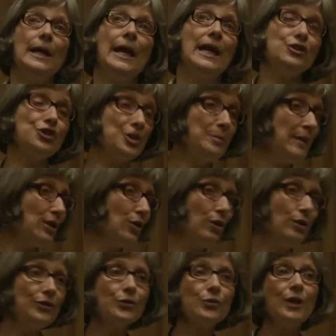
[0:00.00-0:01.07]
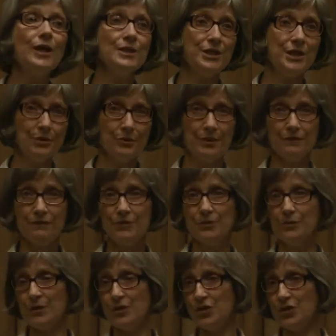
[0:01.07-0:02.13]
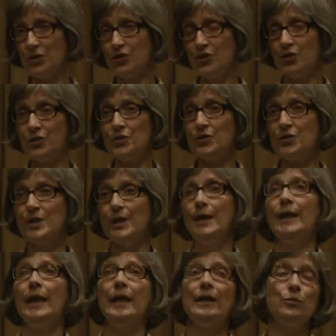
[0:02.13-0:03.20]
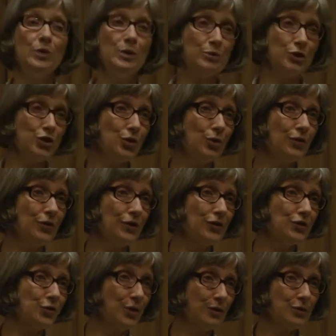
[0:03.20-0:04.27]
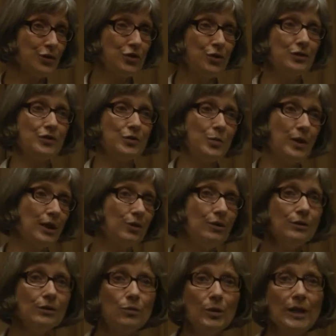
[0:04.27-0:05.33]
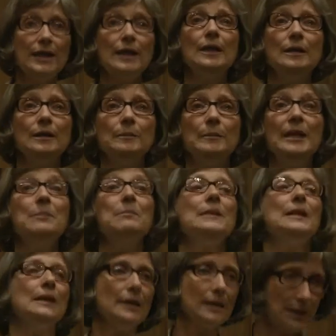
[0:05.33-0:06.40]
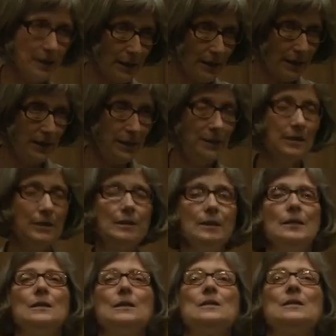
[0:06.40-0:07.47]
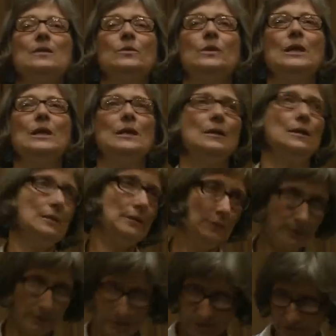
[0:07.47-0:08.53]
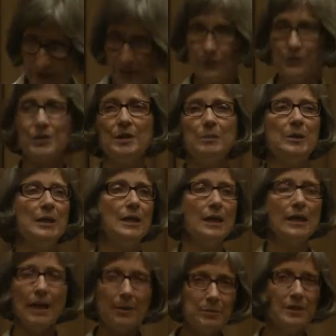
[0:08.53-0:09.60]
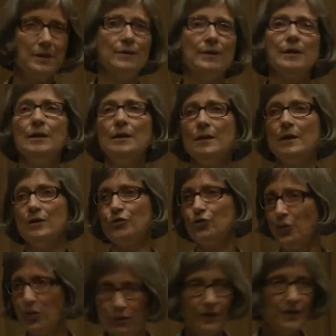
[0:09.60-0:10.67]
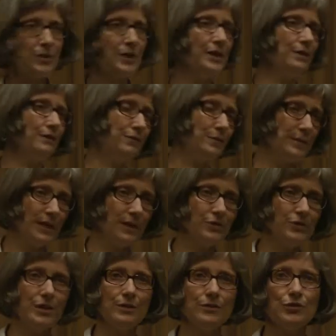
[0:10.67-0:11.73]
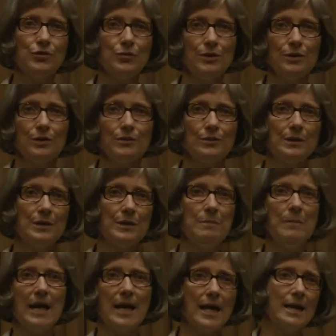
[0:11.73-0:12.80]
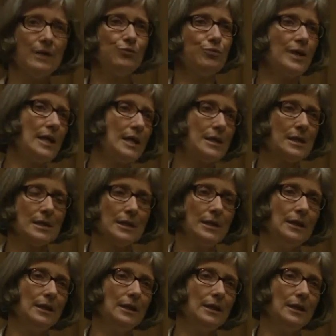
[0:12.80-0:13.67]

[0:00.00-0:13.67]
And she met all the criteria for the researchers and we were told that the truck was on its way. Could we come immediately? So we found somebody, leapt in the car, drove out here from downtown Toronto in a mad race,